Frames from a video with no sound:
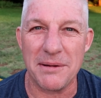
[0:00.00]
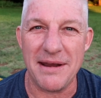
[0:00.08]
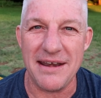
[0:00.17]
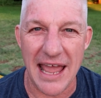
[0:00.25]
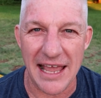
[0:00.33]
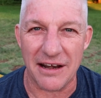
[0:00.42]
to be
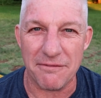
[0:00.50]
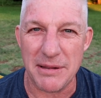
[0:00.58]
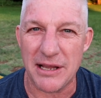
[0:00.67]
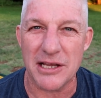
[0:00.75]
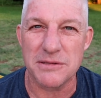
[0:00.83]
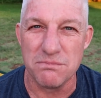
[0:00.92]
negative
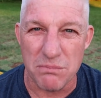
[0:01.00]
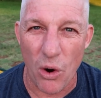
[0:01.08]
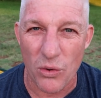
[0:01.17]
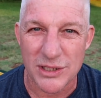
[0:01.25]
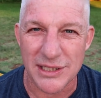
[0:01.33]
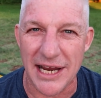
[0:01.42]
because
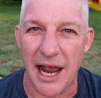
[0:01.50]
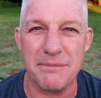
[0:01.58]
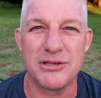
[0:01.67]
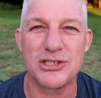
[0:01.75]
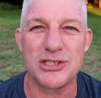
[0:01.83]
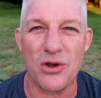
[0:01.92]
mostly
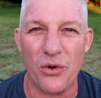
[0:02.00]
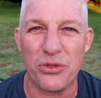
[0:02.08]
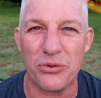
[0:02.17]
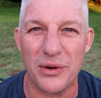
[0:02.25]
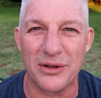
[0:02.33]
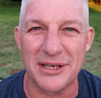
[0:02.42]
I'm so
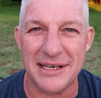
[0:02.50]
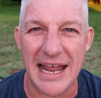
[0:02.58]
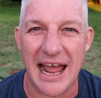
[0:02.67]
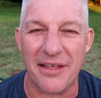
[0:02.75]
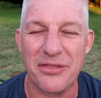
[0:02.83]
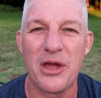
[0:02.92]
thrilled to
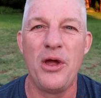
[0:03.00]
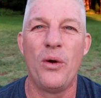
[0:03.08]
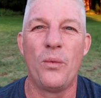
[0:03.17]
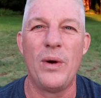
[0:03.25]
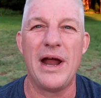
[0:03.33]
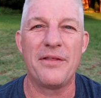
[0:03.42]
death
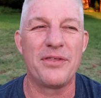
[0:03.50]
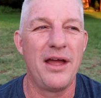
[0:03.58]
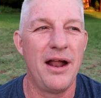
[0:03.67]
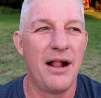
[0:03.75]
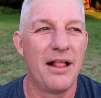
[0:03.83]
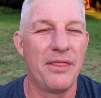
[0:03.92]
with
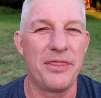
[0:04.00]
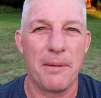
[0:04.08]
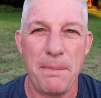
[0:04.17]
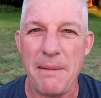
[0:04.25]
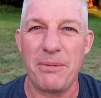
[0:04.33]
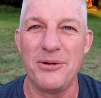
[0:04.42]
the
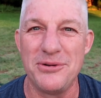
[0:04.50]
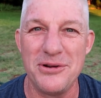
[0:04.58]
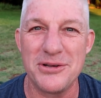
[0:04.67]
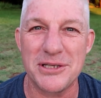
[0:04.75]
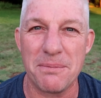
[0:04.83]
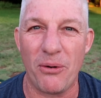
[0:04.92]
people who
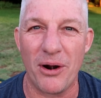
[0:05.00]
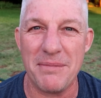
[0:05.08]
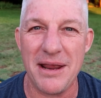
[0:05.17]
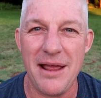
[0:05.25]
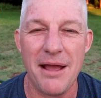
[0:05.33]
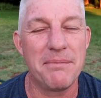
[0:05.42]
do support
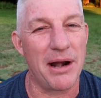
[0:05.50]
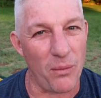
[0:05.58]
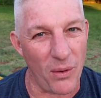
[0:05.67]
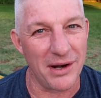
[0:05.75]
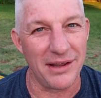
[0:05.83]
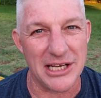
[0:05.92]
me, but I
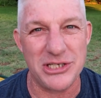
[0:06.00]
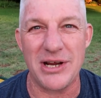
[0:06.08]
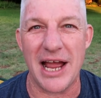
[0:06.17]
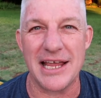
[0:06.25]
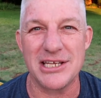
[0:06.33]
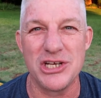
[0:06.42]
want to let you
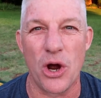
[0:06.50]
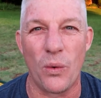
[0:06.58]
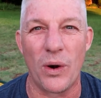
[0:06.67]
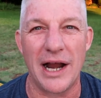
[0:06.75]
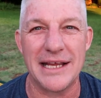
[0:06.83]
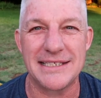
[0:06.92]
guys know
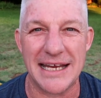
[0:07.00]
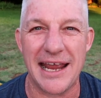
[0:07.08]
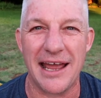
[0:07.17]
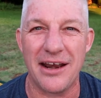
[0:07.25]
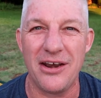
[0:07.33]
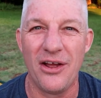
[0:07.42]
where I
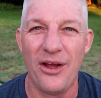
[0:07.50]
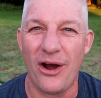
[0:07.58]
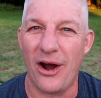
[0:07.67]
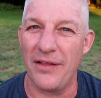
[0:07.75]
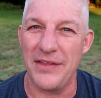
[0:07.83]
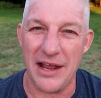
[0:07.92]
stand
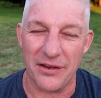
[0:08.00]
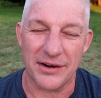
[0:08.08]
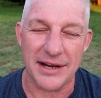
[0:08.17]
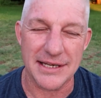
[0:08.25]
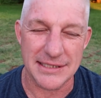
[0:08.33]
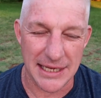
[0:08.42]
on the other
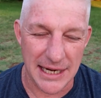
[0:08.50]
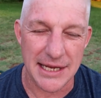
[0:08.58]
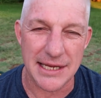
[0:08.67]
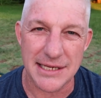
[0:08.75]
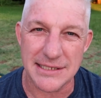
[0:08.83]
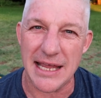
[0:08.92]
because it
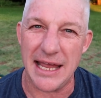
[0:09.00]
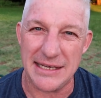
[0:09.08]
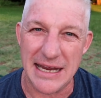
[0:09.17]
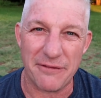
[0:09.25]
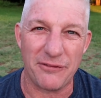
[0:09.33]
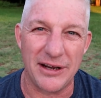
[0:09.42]
is a,
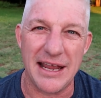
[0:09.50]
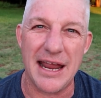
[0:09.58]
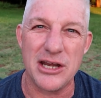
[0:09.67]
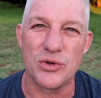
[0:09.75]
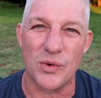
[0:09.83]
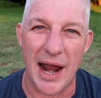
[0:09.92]
definitely
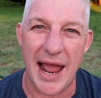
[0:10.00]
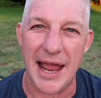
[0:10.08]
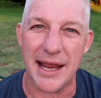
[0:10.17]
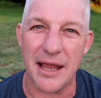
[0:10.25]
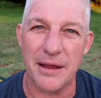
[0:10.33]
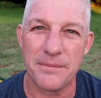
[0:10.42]
a
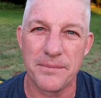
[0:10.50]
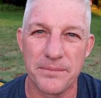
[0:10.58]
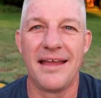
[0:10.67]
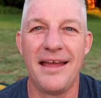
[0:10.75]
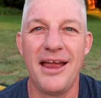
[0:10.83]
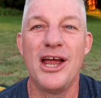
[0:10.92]
drag.
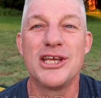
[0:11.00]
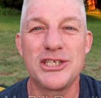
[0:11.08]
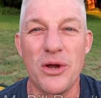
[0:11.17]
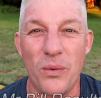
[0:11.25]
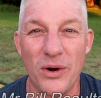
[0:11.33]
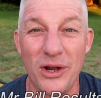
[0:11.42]

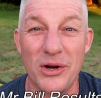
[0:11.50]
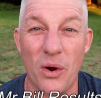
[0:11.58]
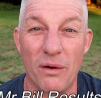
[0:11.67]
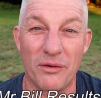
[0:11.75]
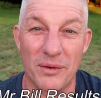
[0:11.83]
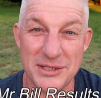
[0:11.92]
So we're going to go
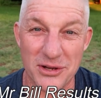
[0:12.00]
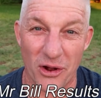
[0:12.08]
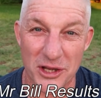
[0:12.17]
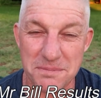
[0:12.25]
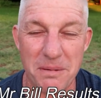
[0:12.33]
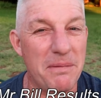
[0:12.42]
over
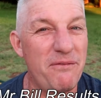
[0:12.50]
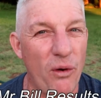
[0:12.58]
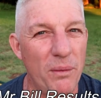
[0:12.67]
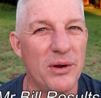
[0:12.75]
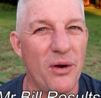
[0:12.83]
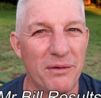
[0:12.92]
results, but
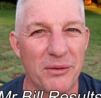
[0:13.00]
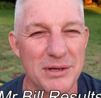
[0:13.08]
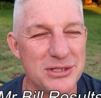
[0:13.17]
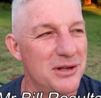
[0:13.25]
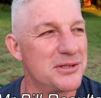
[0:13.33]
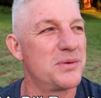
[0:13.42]
before we go over the
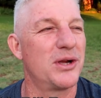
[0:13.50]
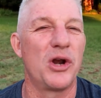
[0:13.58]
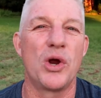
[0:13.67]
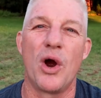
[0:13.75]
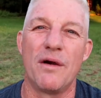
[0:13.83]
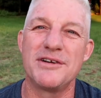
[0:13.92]
results, we're going
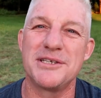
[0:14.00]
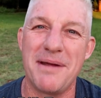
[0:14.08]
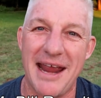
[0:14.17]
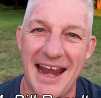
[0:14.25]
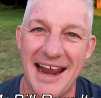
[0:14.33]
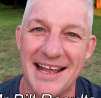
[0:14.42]
to go over some
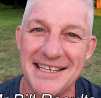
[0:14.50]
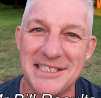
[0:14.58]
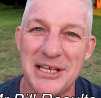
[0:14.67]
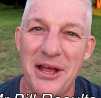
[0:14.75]
hands.